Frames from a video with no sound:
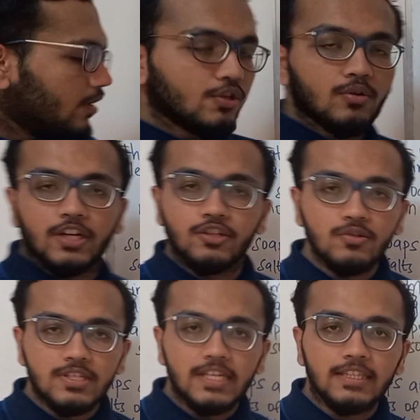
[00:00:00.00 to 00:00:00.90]
you can
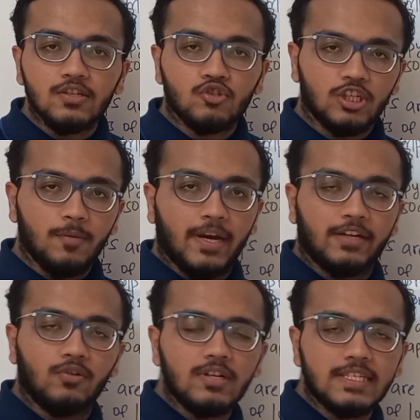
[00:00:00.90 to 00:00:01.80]
use either sodium
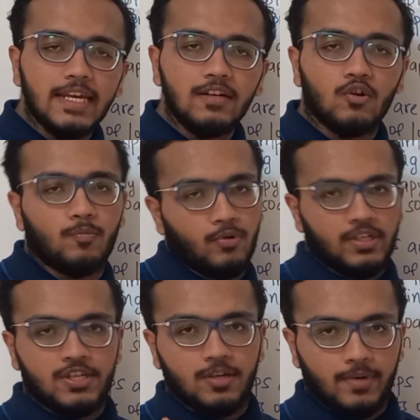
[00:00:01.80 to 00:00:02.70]
hydroxide or
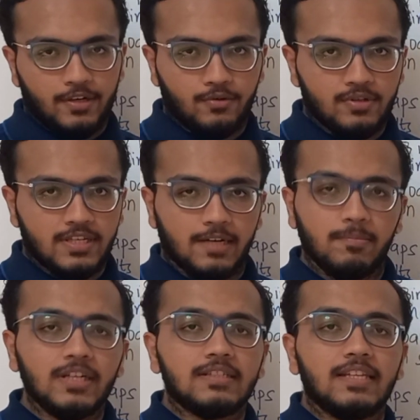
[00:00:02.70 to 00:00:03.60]
potassium hydroxide,
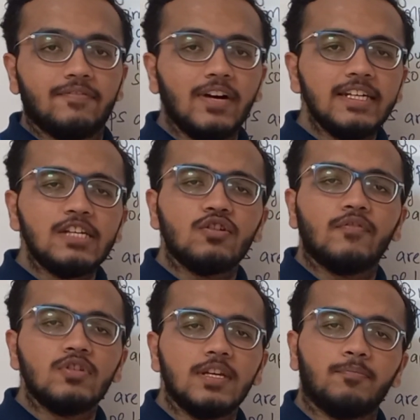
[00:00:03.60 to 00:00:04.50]
but the advantage of
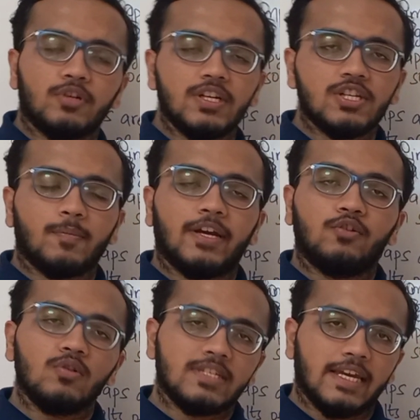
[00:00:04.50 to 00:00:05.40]
using potassium
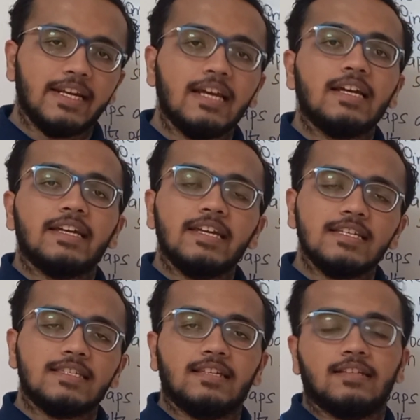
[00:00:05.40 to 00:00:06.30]
hydroxide
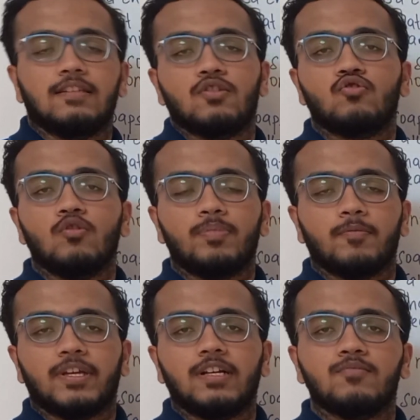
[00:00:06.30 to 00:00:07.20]
is that the soap
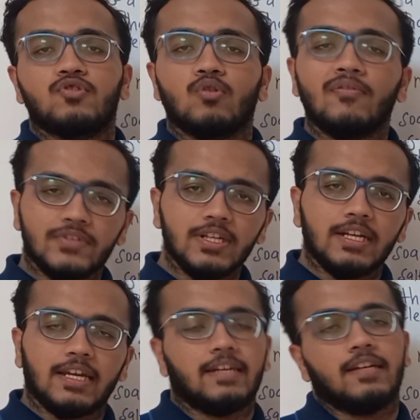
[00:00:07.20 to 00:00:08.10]
becomes
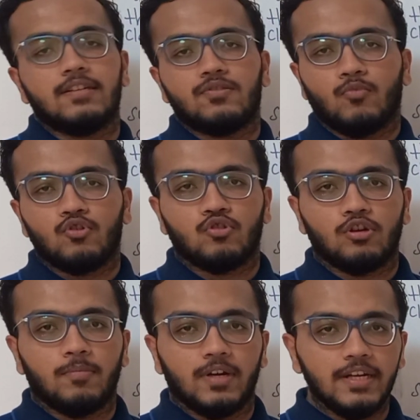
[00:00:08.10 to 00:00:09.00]
softer and it is more
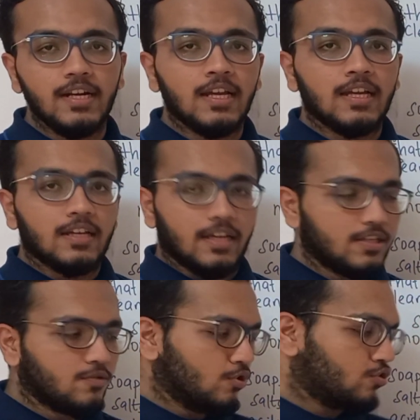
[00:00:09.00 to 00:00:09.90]
soluble in
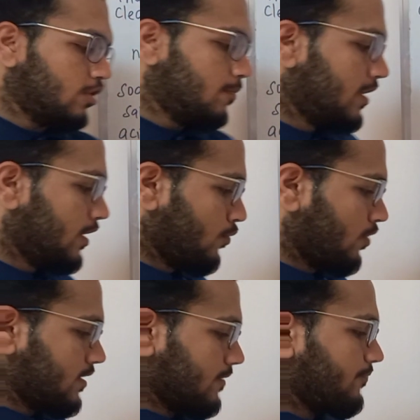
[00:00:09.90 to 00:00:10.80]

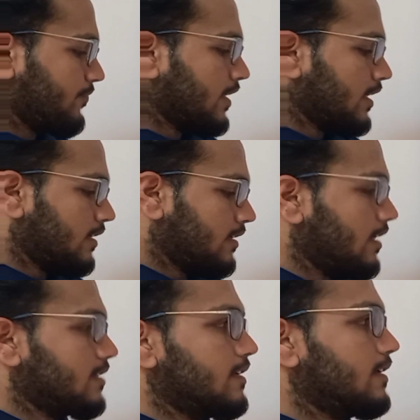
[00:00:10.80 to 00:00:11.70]
water,
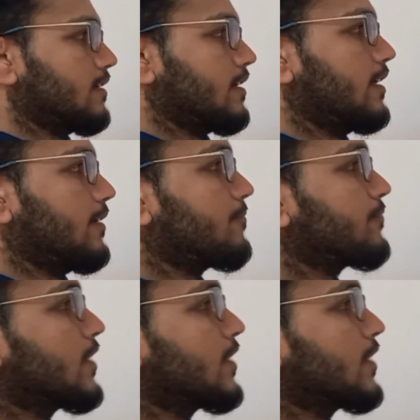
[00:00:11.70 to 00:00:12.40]
as written here.